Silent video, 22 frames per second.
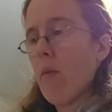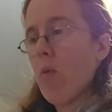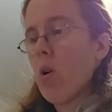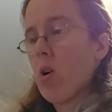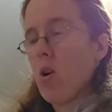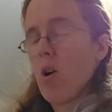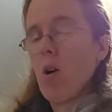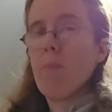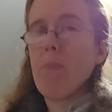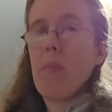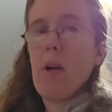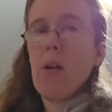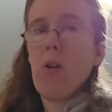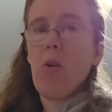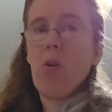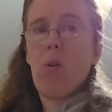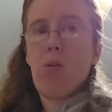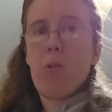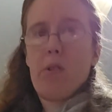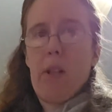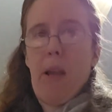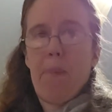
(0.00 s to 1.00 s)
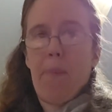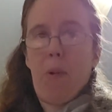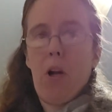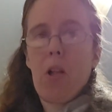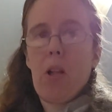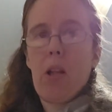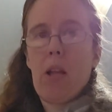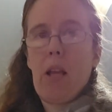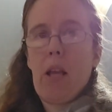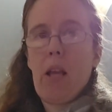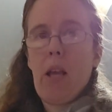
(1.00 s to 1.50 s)
will cook my noodles
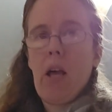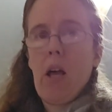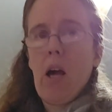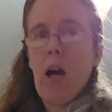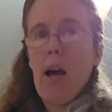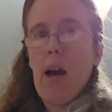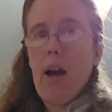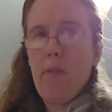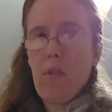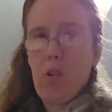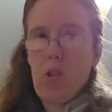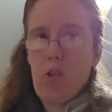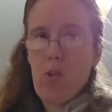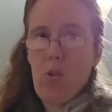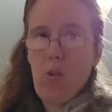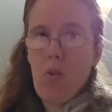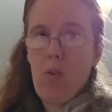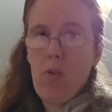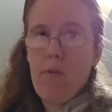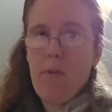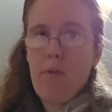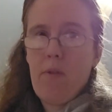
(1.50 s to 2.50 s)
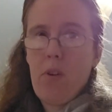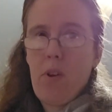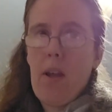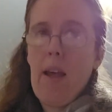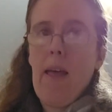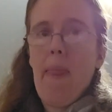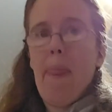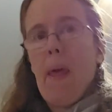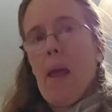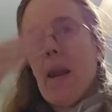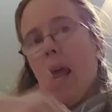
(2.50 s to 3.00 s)
separately on the stove
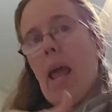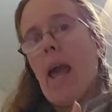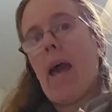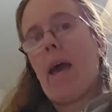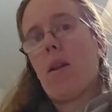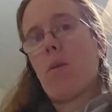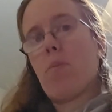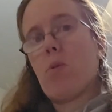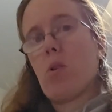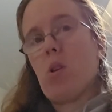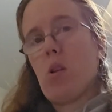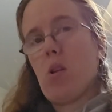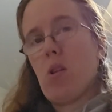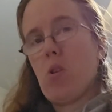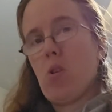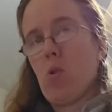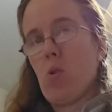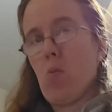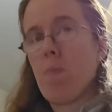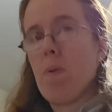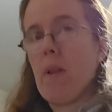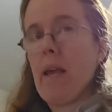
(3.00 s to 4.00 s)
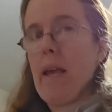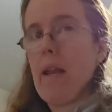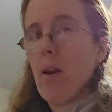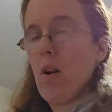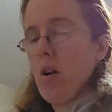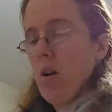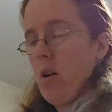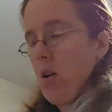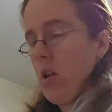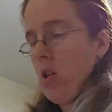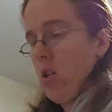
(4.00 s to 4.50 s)
and then add them to the soup
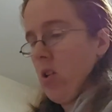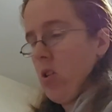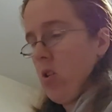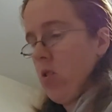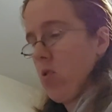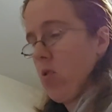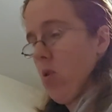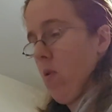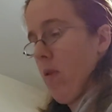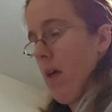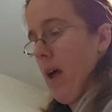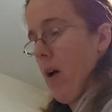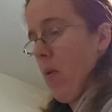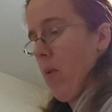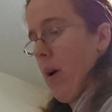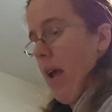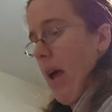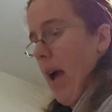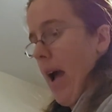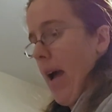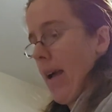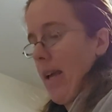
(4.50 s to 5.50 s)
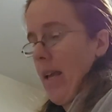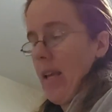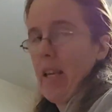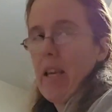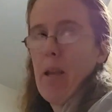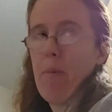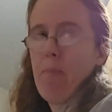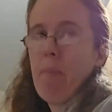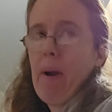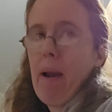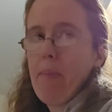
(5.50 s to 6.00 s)
later, so that way I can
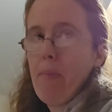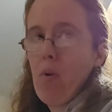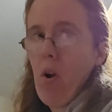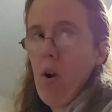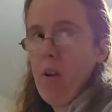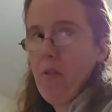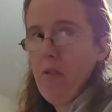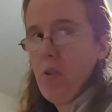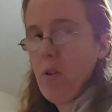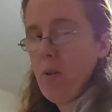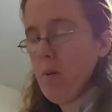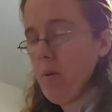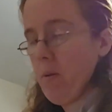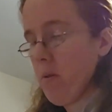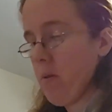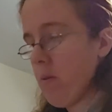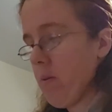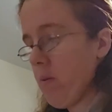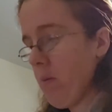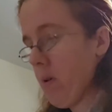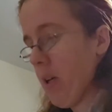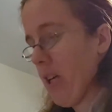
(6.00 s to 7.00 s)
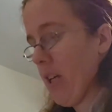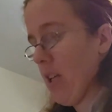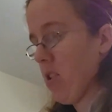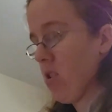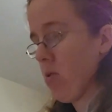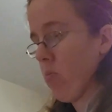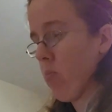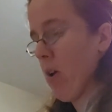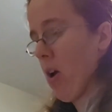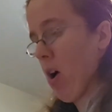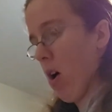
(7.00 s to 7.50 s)
keep my broth.
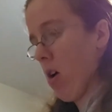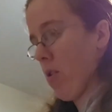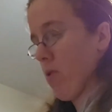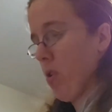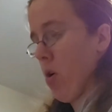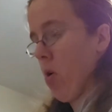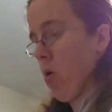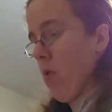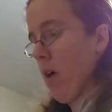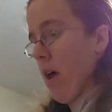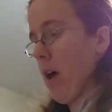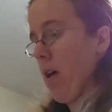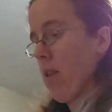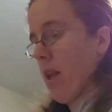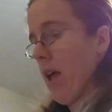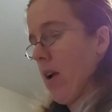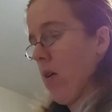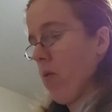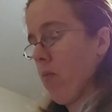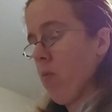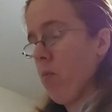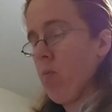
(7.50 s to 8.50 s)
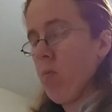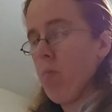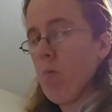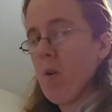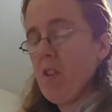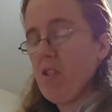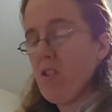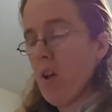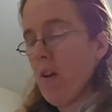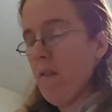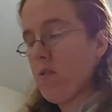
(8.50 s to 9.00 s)
Because we all know that, like,
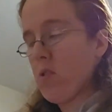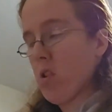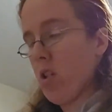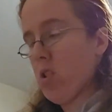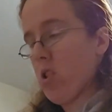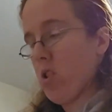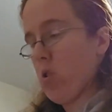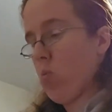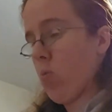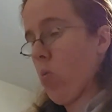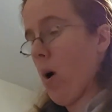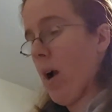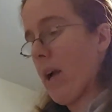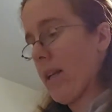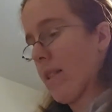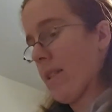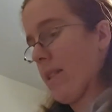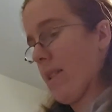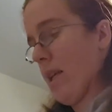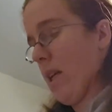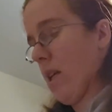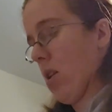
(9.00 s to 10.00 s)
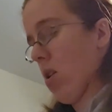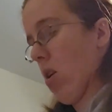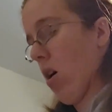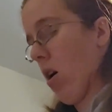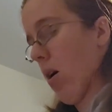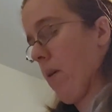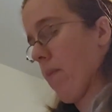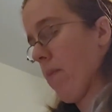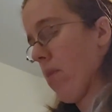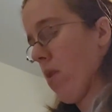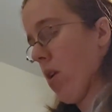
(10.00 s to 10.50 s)
with stuff such as rice and
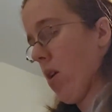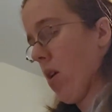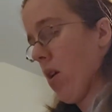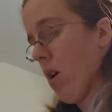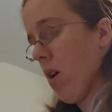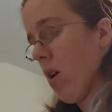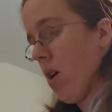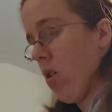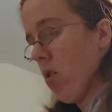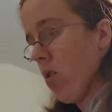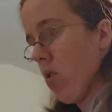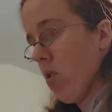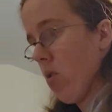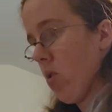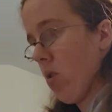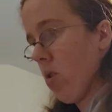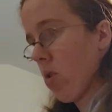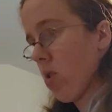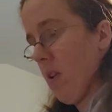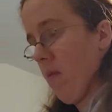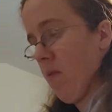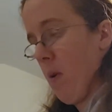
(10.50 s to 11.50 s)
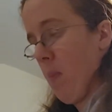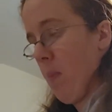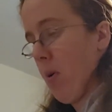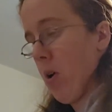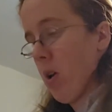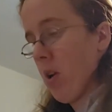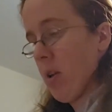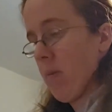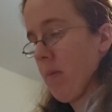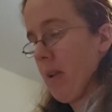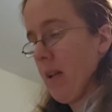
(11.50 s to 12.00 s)
noodles, if you
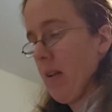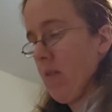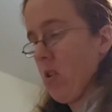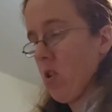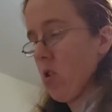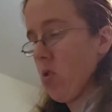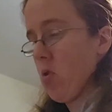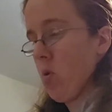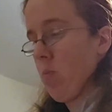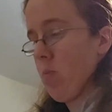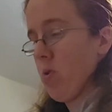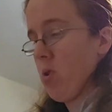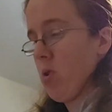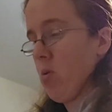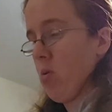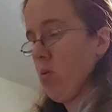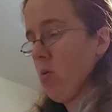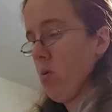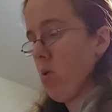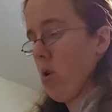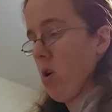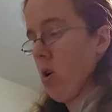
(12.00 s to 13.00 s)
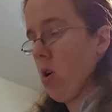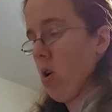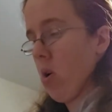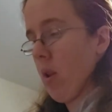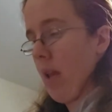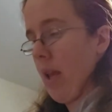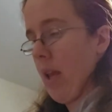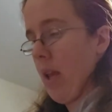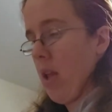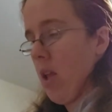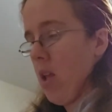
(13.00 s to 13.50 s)
put it in the soup too
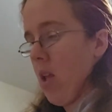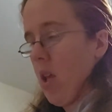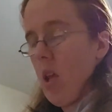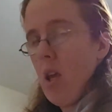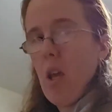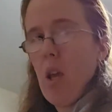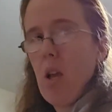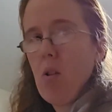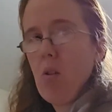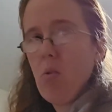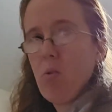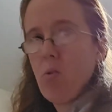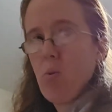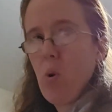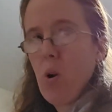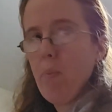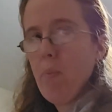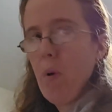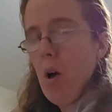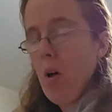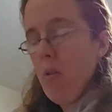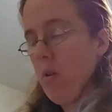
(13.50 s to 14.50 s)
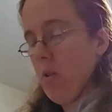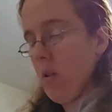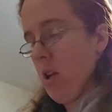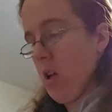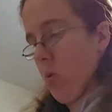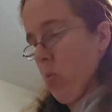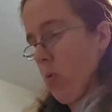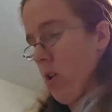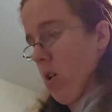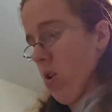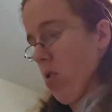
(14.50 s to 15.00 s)
early, it'll absorb all the
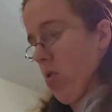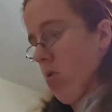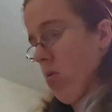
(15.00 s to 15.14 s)
liquid.